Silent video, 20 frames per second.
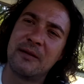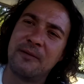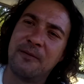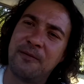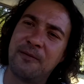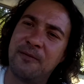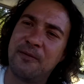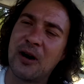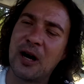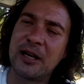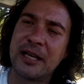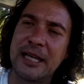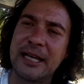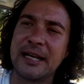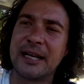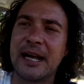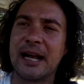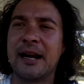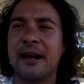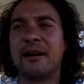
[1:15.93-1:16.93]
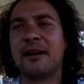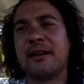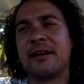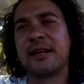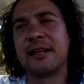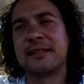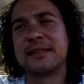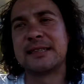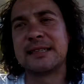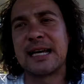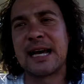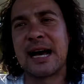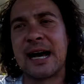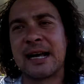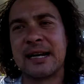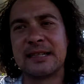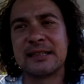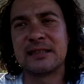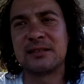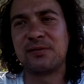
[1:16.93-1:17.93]
fucking arrogance
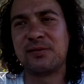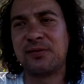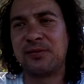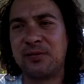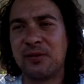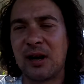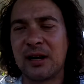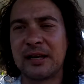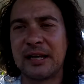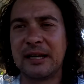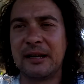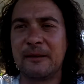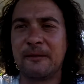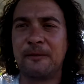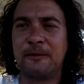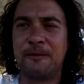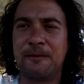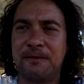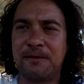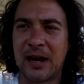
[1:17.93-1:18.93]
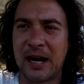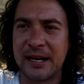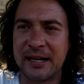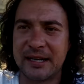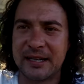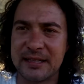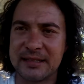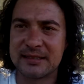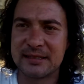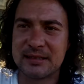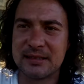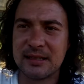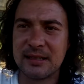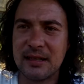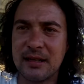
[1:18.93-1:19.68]
at its fucking finest.